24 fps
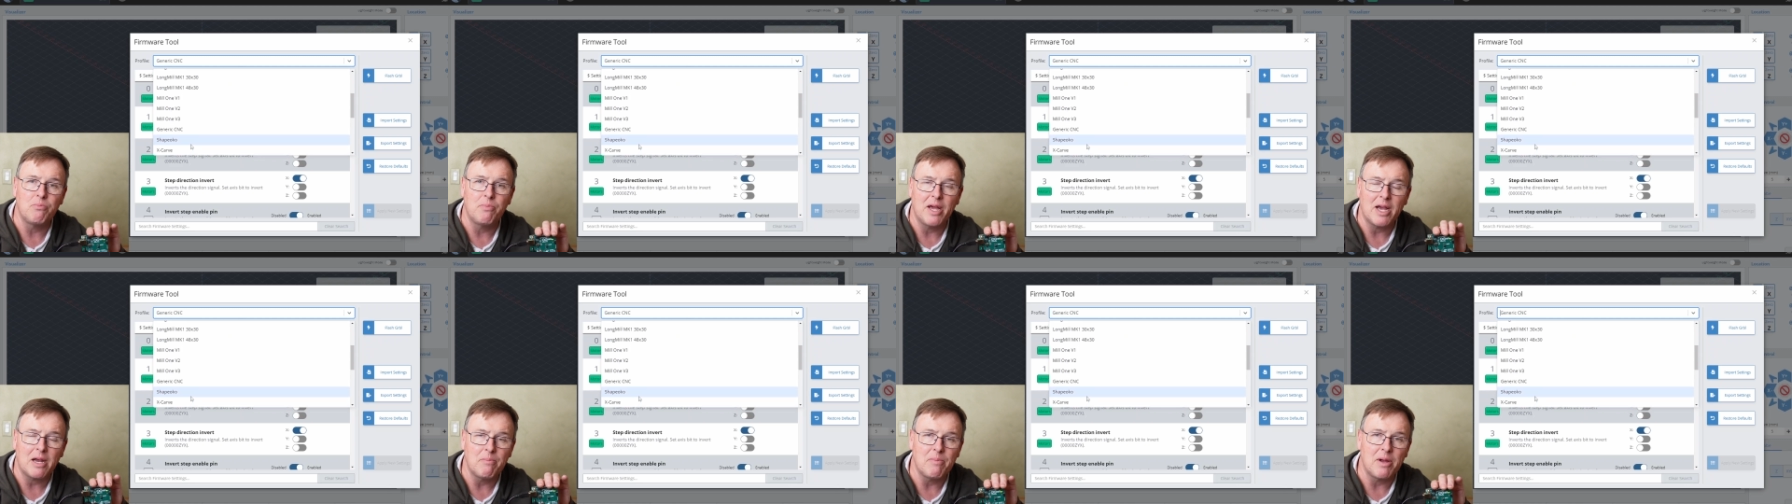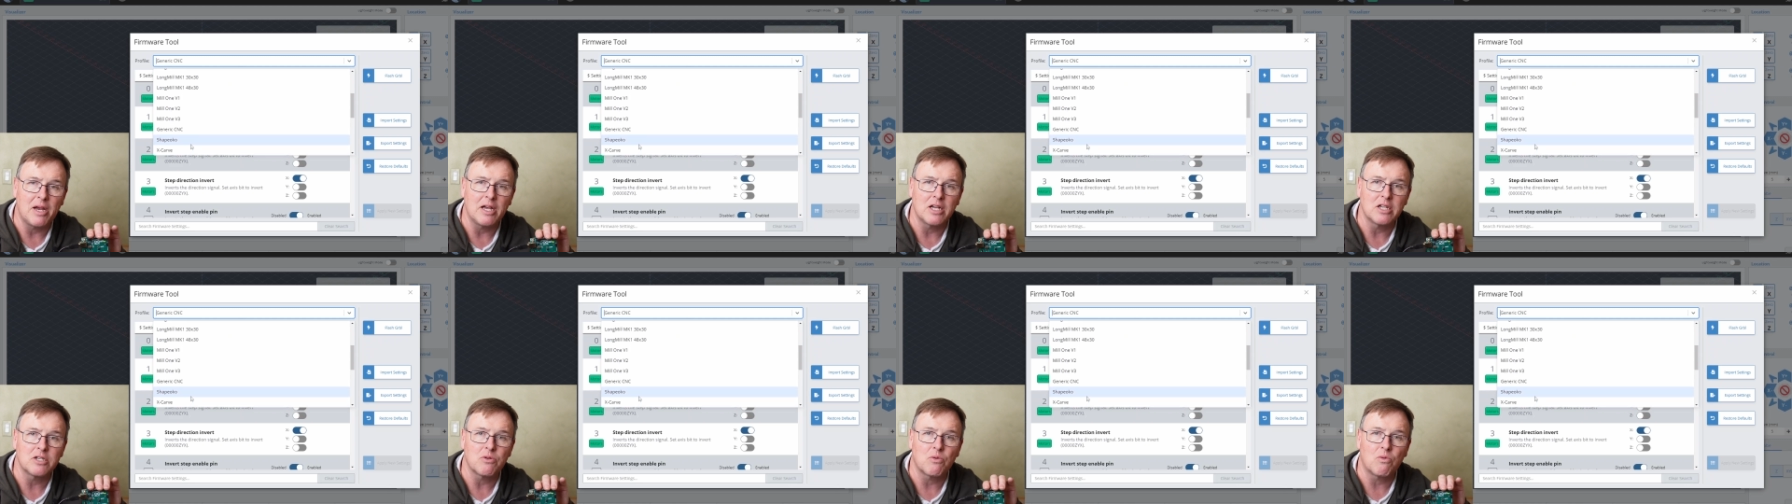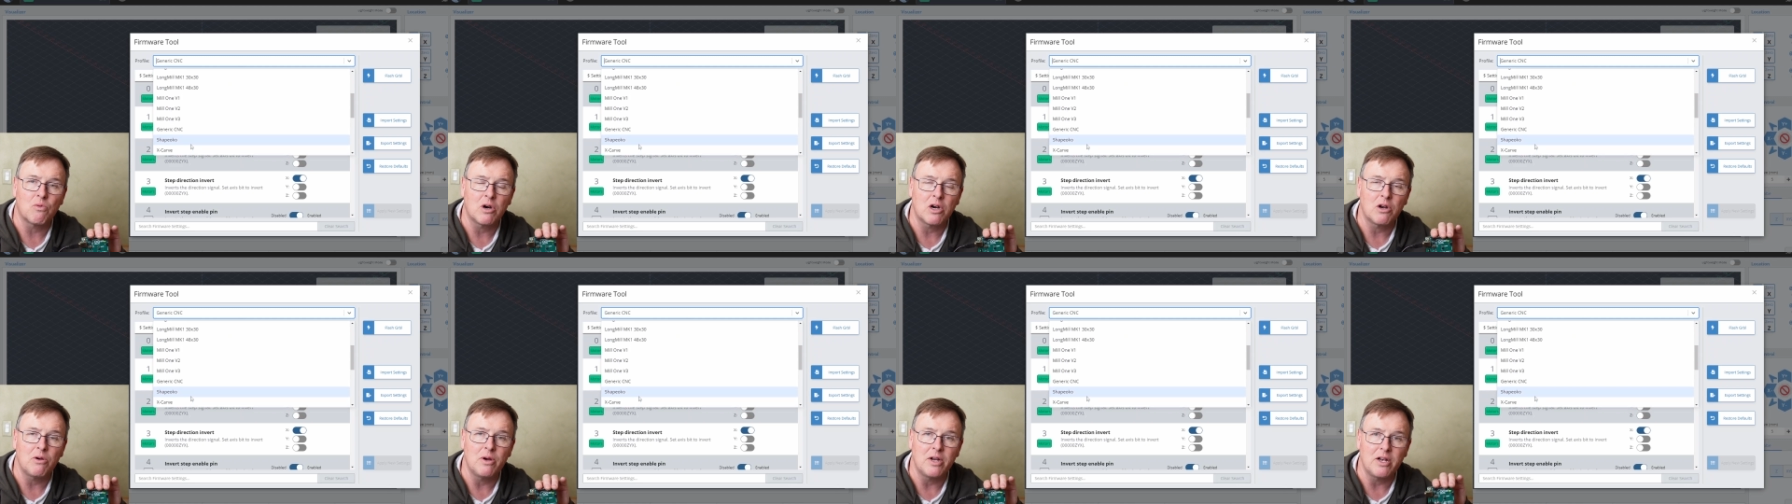pick because
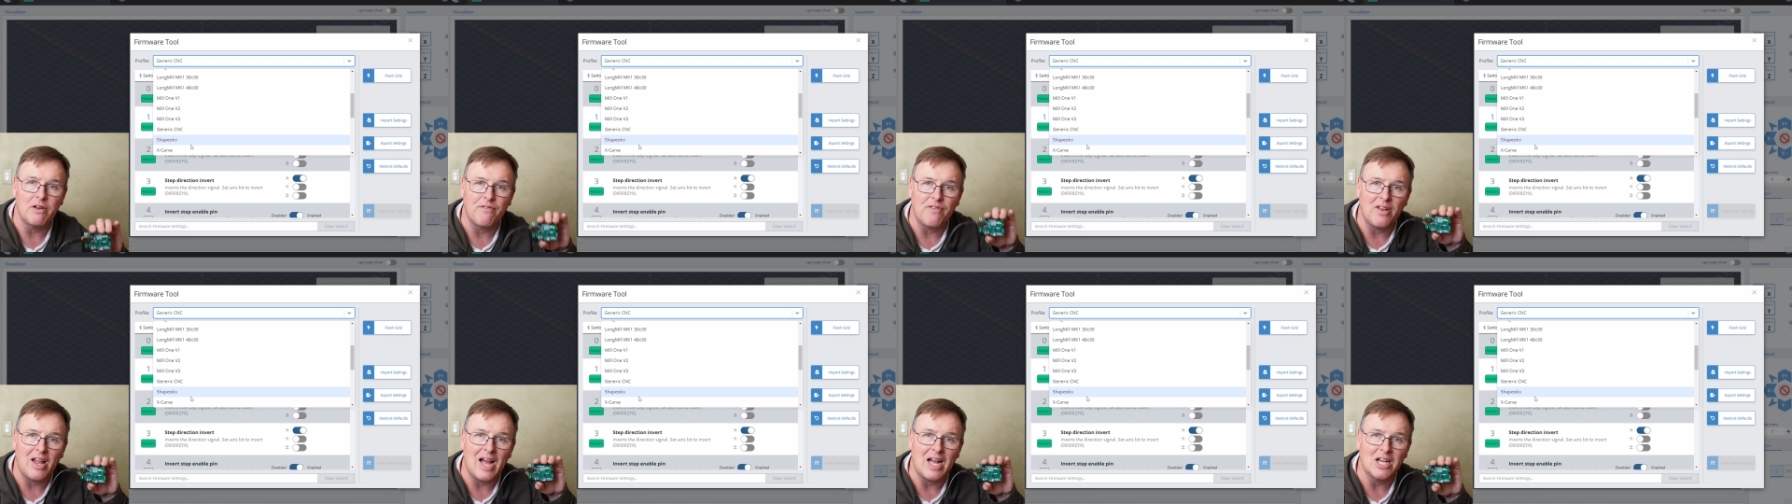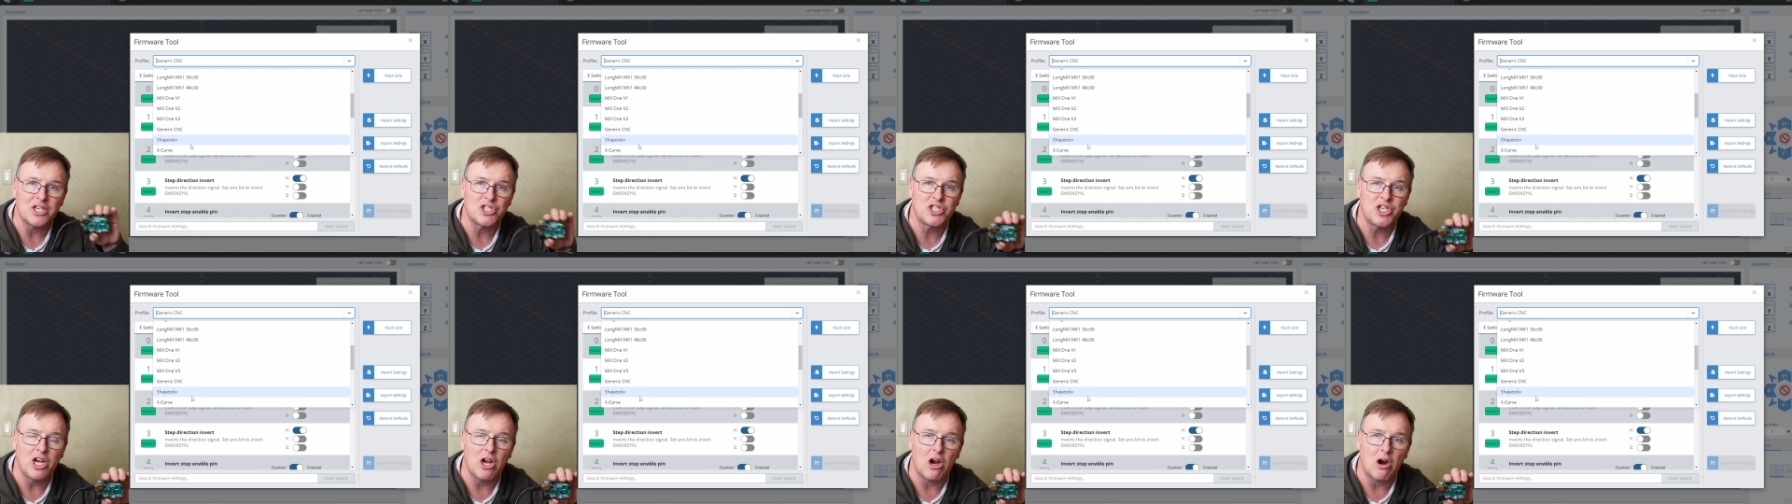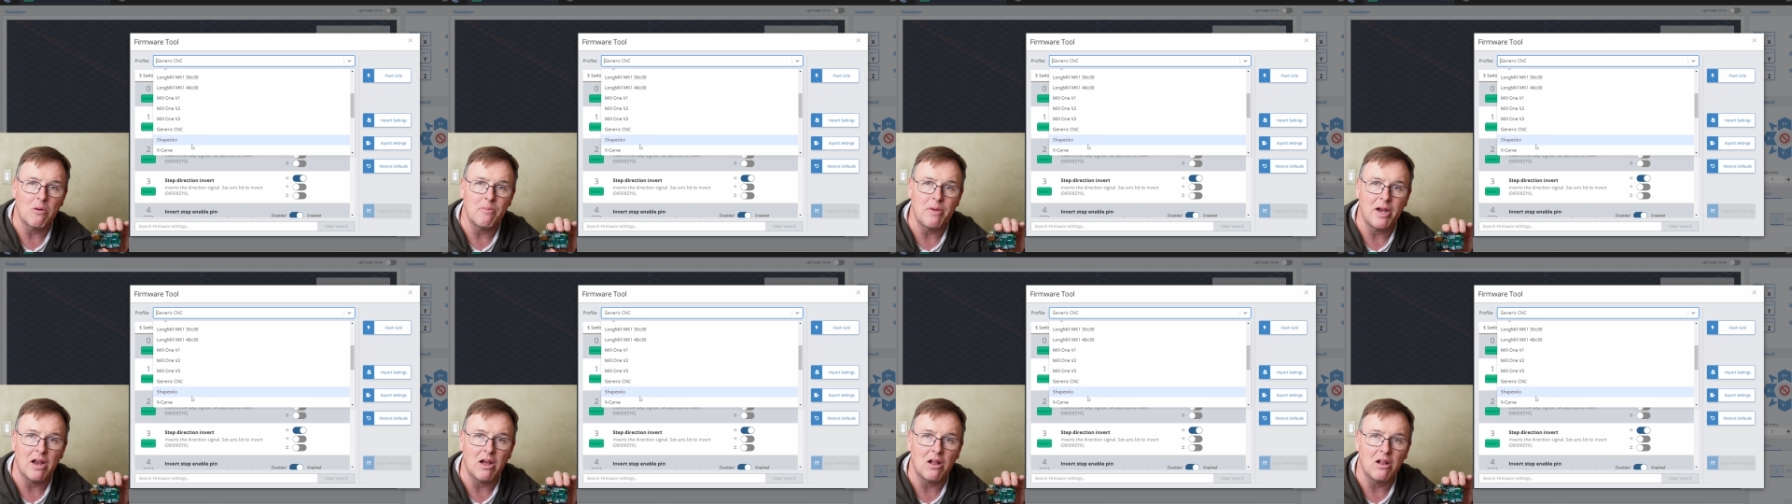we're going to flash G
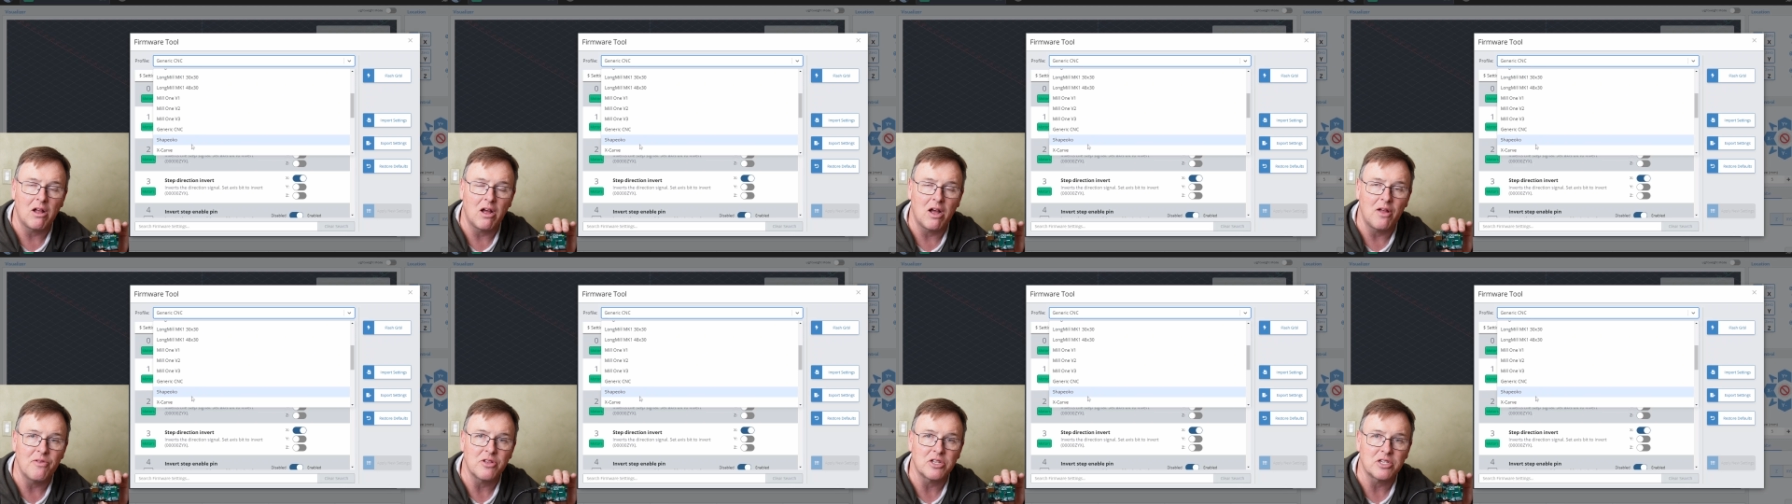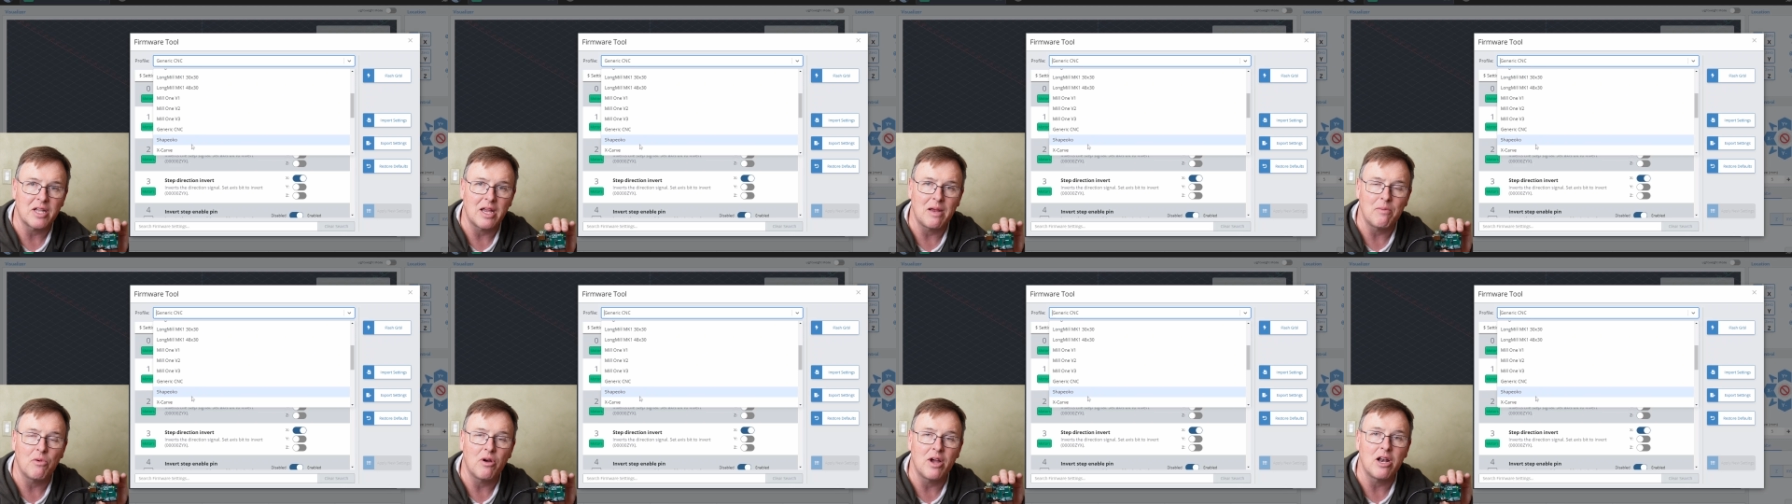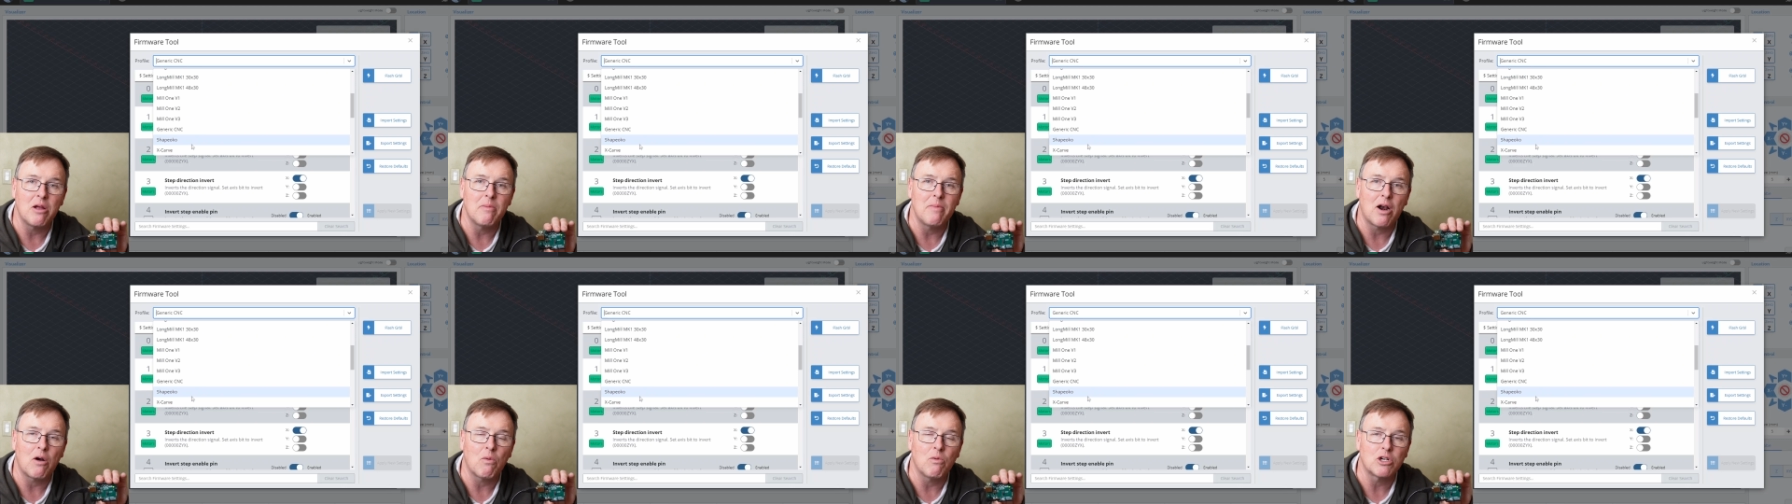R B L on the same way
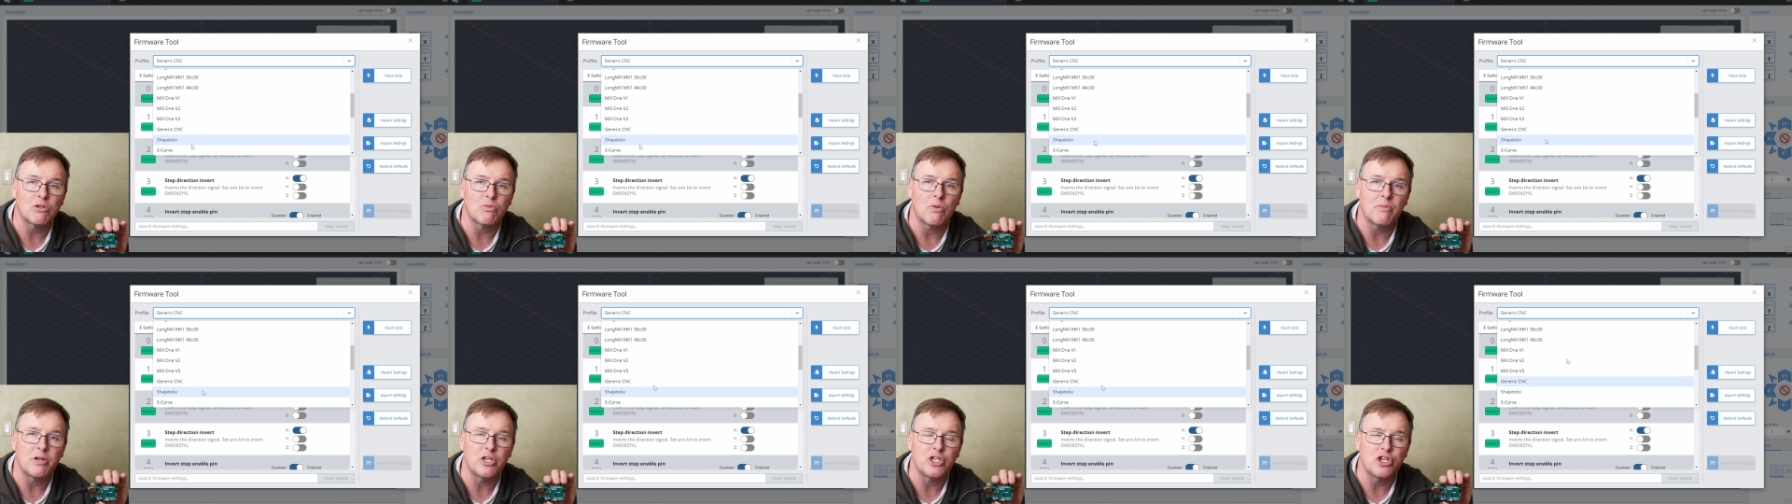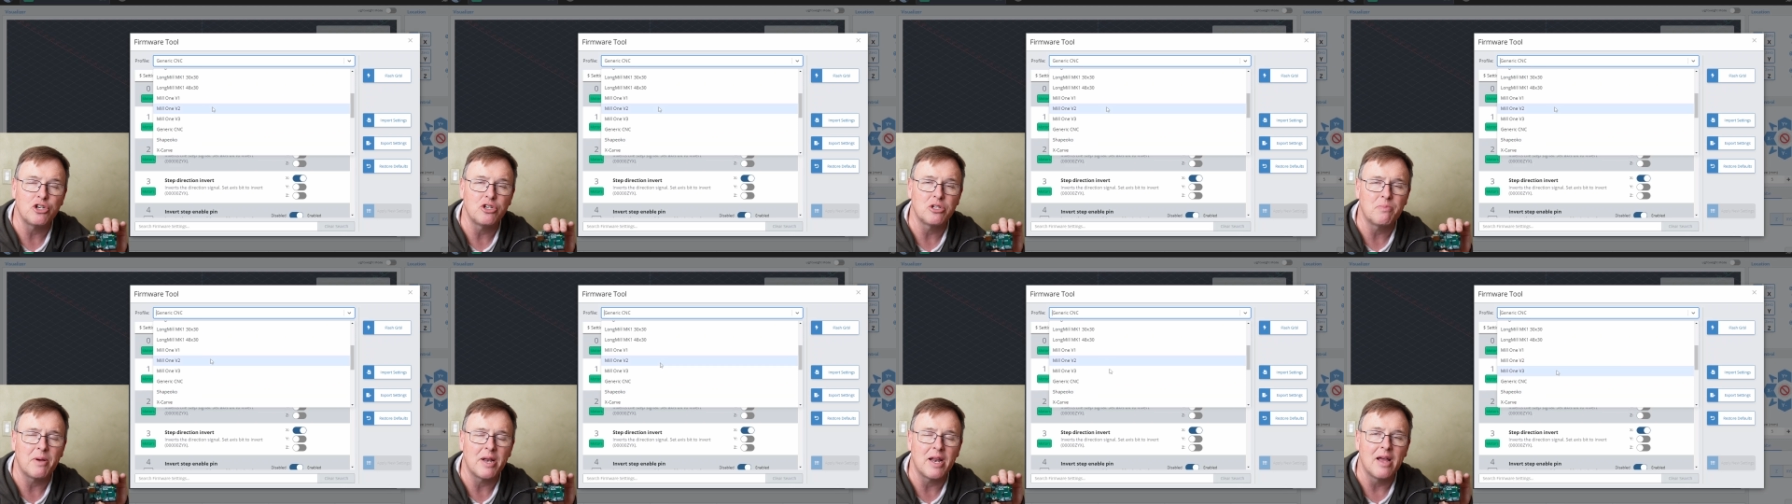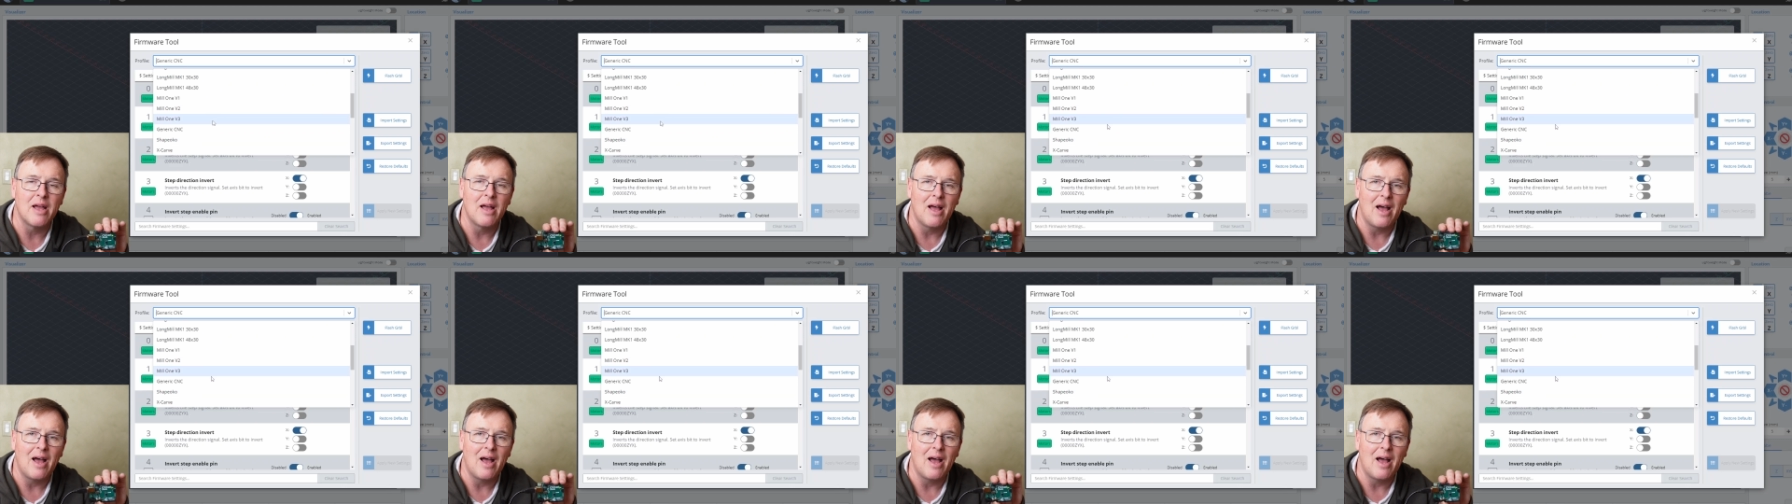no matter which one we choose, but